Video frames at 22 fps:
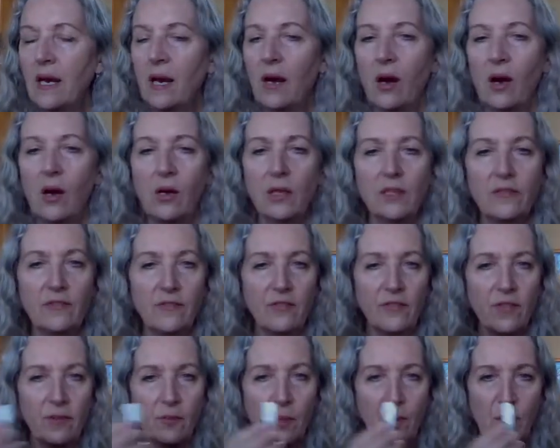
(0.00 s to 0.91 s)
All of
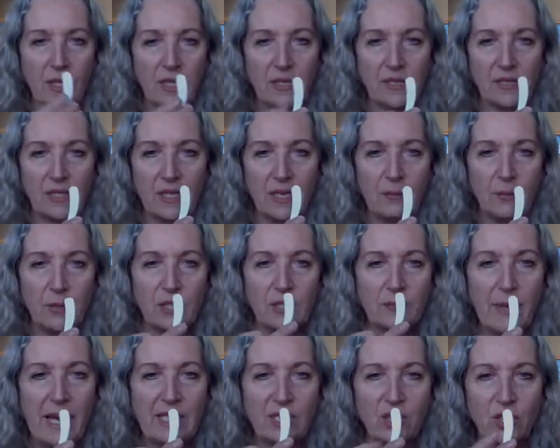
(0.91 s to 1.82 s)
the products come with
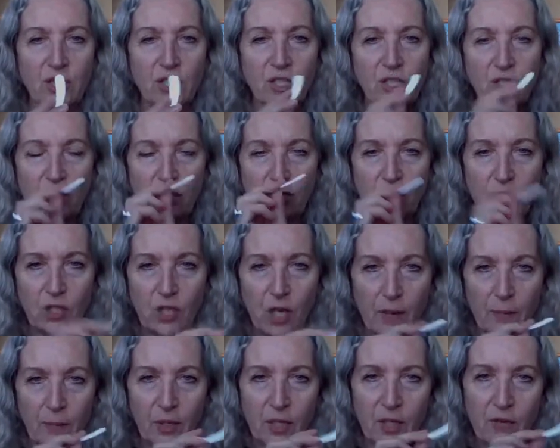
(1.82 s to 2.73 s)
spatulas, so you do
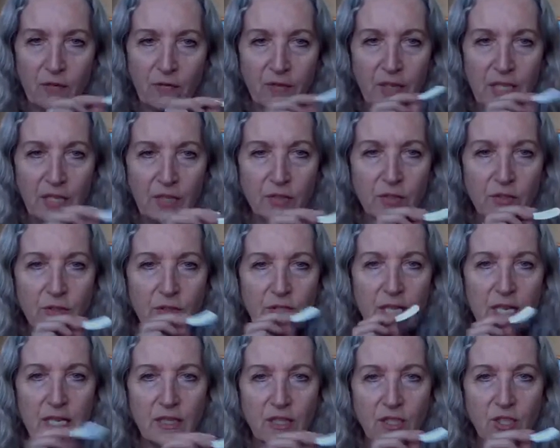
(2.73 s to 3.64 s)
not put your fingers
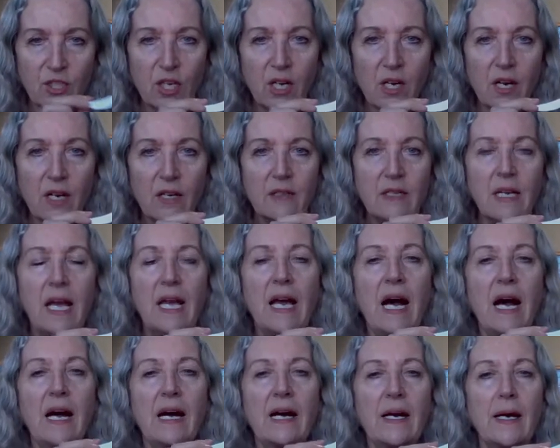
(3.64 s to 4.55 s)
in the jar.
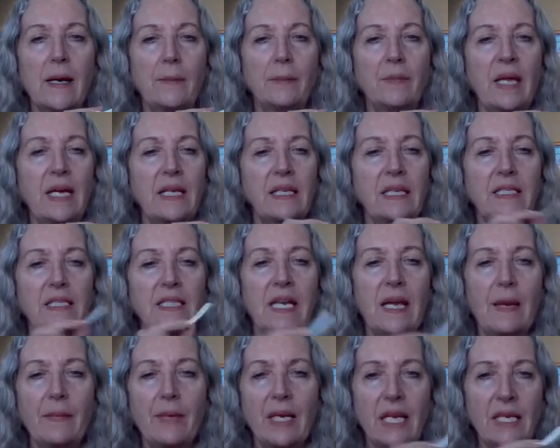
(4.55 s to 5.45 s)
That
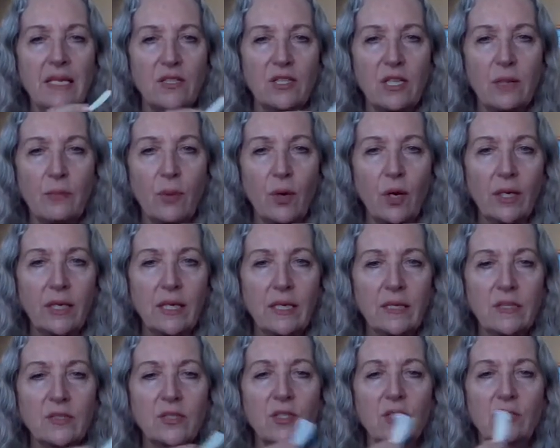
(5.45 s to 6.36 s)
contaminates the
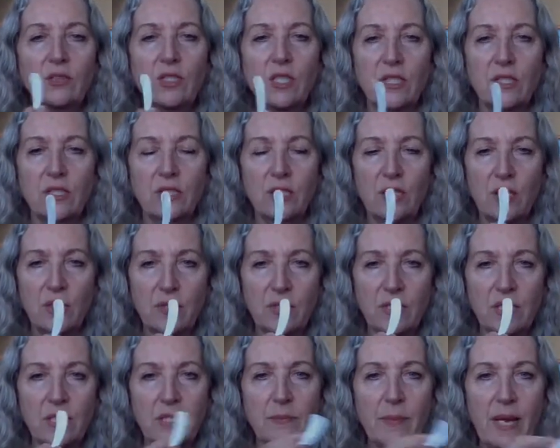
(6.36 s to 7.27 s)
products. Just use
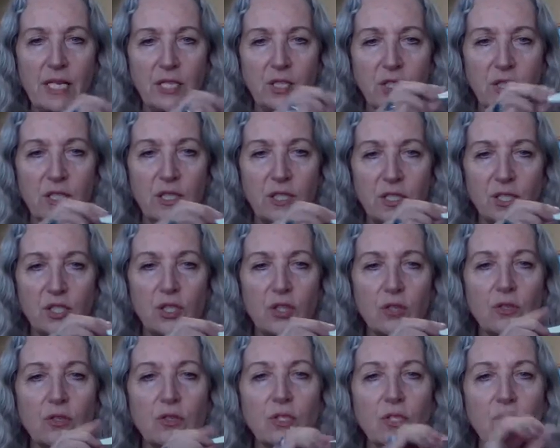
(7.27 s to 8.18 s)
the spatula to
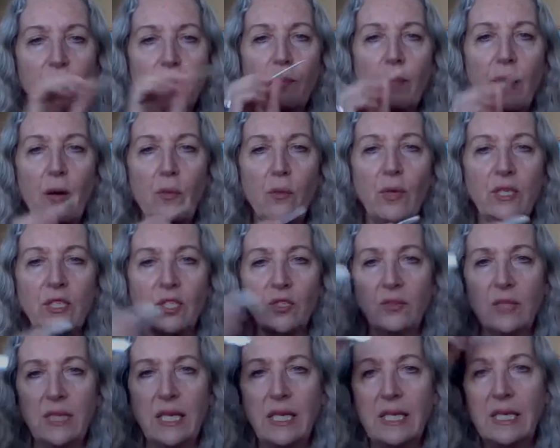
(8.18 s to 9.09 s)
stir, scoop out what you
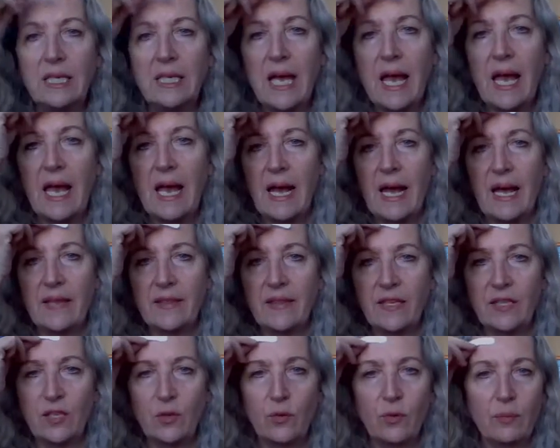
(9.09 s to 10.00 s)
need, and
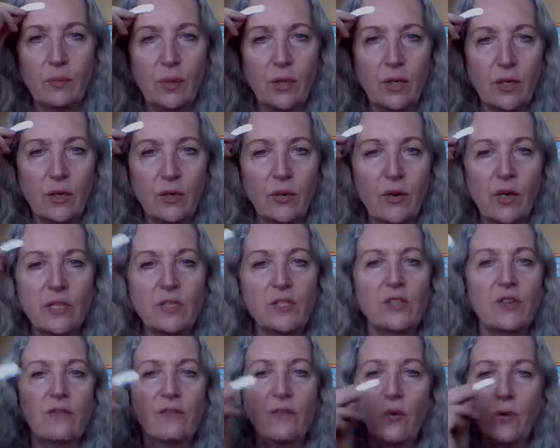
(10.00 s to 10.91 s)
then you would put it across
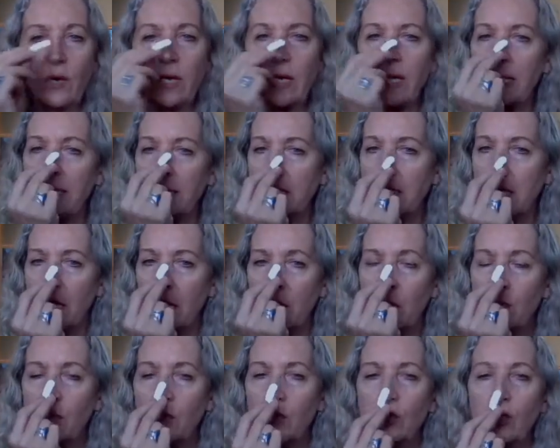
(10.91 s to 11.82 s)
your forehead,
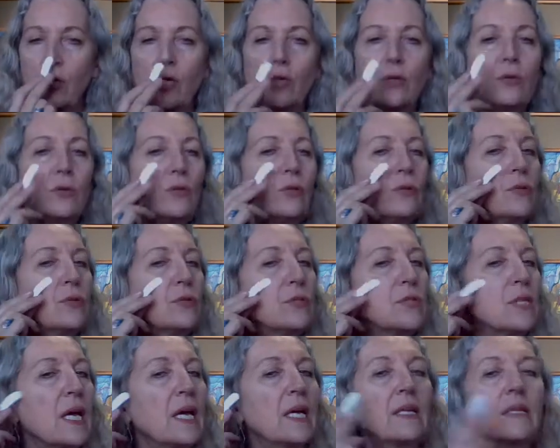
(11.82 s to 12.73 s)
your nose,
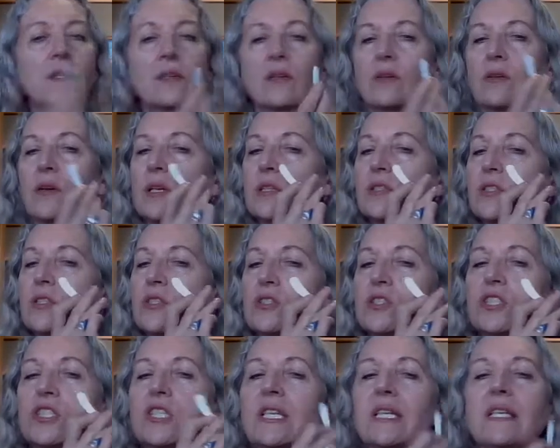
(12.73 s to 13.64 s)
and across your
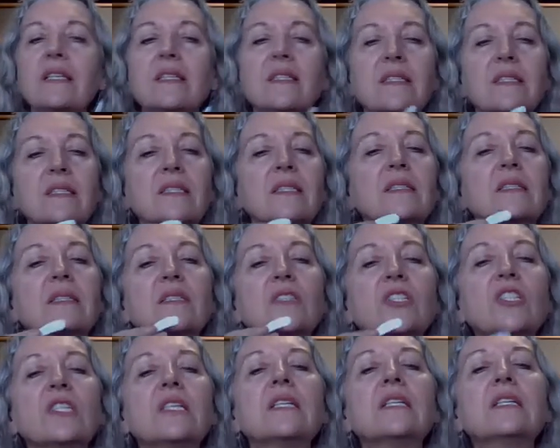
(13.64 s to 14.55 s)
cheeks and
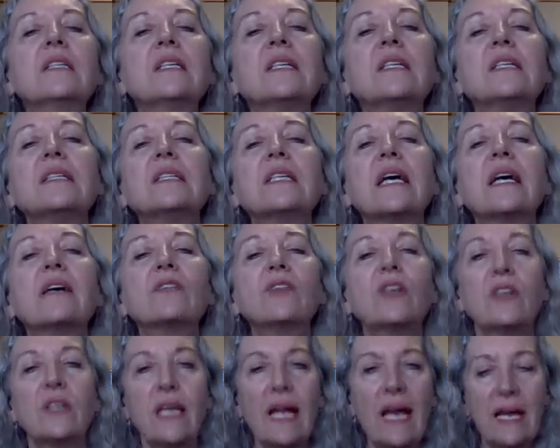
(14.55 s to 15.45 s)
chin and down
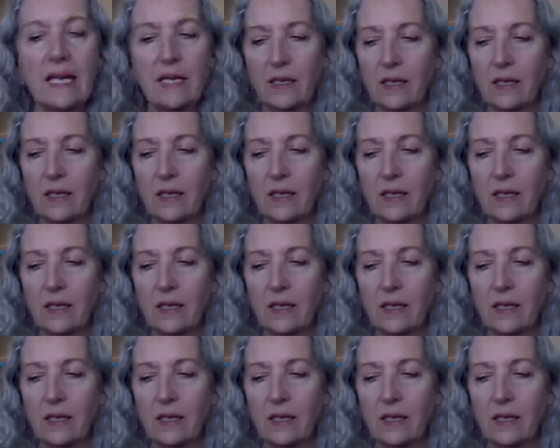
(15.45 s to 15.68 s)
your neck.